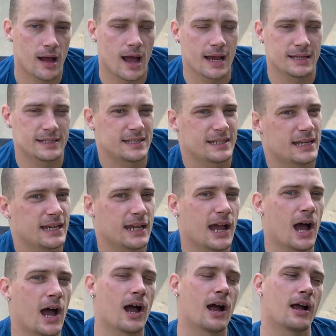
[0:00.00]
I see
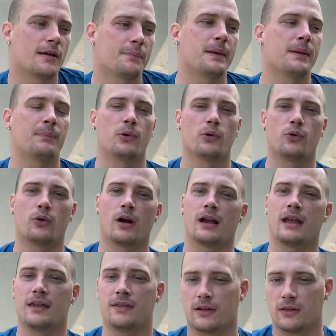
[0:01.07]
are people who are
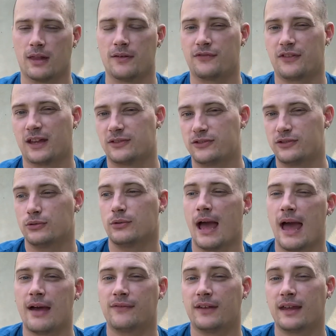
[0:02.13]
either lifting too
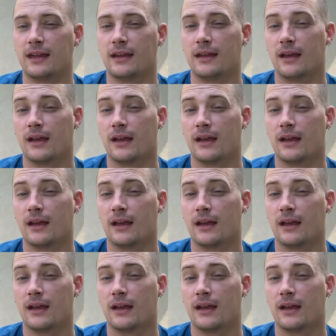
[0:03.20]
heavy